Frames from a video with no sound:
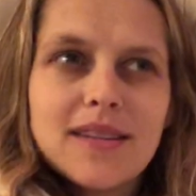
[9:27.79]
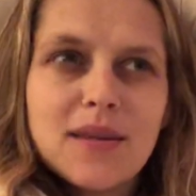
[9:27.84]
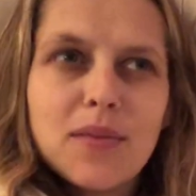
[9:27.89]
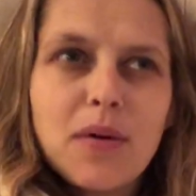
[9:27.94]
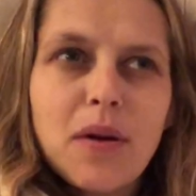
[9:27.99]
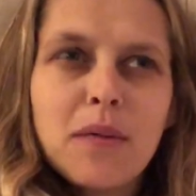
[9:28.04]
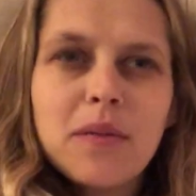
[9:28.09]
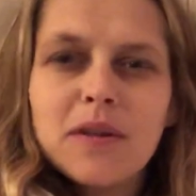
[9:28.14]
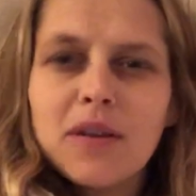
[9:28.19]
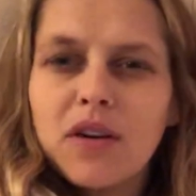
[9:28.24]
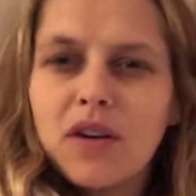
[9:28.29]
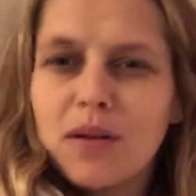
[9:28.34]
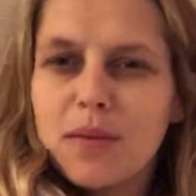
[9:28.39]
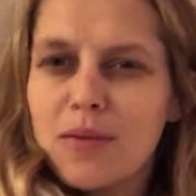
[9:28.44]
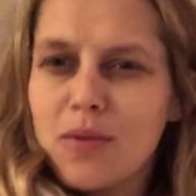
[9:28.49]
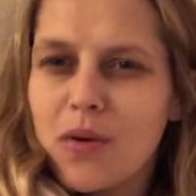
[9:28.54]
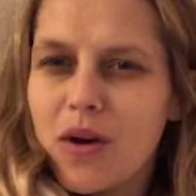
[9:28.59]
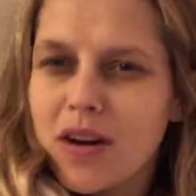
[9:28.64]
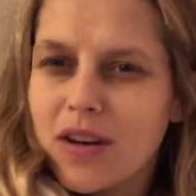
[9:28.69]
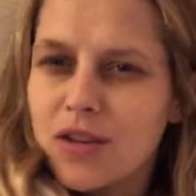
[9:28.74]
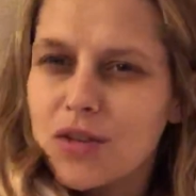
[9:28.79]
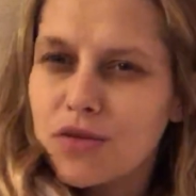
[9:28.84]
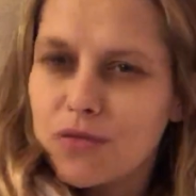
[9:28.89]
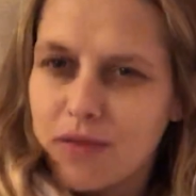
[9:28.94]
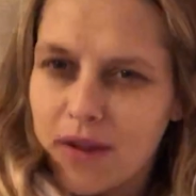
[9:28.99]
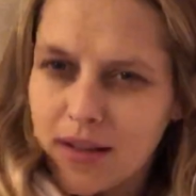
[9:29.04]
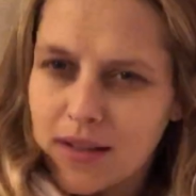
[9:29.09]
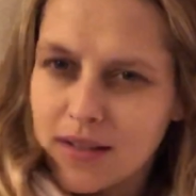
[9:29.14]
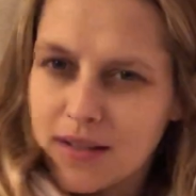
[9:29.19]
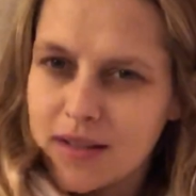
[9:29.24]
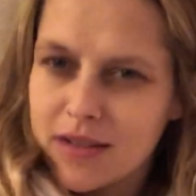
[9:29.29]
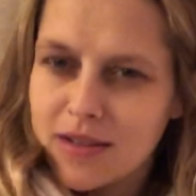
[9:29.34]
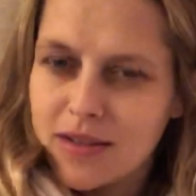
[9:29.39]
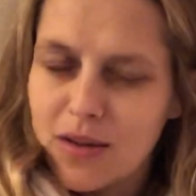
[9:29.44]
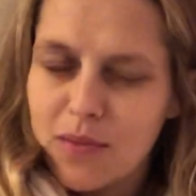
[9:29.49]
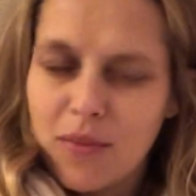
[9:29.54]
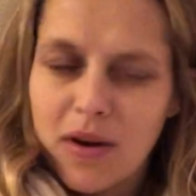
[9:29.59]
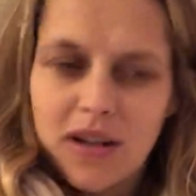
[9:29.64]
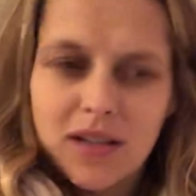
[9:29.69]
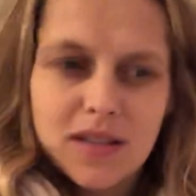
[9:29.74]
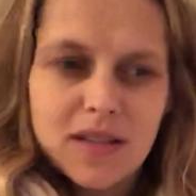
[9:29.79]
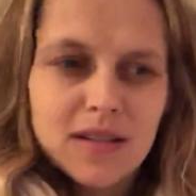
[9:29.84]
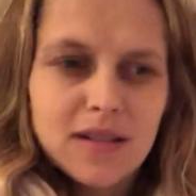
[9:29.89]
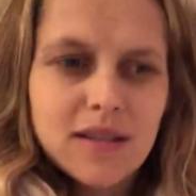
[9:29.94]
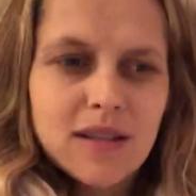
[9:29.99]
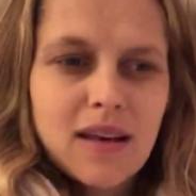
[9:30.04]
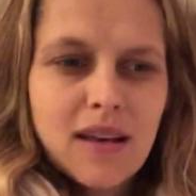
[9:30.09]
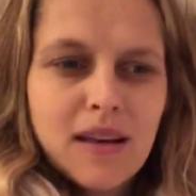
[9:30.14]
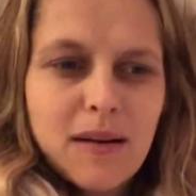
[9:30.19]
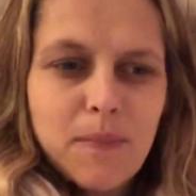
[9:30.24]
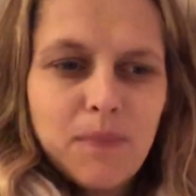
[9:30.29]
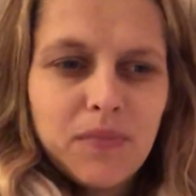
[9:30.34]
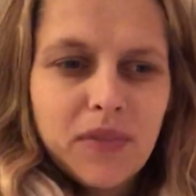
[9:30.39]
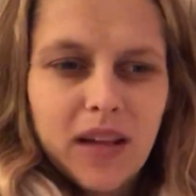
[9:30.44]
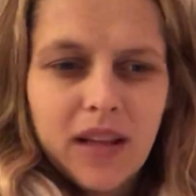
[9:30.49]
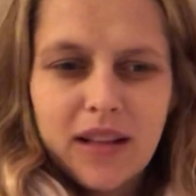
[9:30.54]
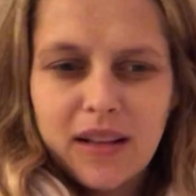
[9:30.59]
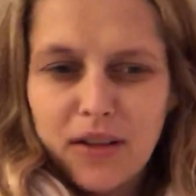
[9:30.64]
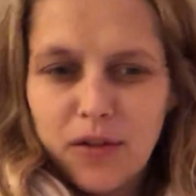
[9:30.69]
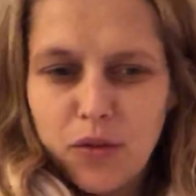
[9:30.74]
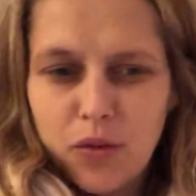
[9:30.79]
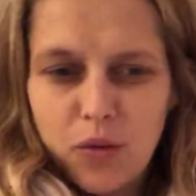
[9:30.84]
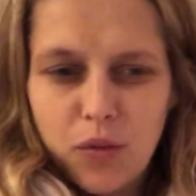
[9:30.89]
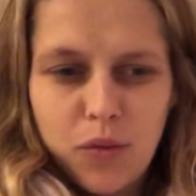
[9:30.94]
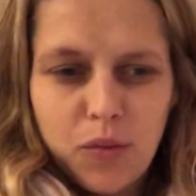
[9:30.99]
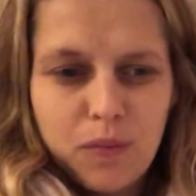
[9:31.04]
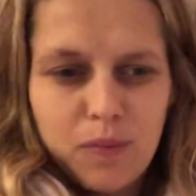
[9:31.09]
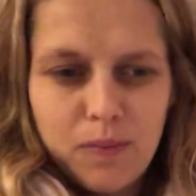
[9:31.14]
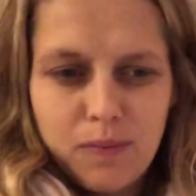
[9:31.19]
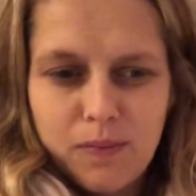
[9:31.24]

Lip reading: they're probably not going to be wearing dresses so much as like little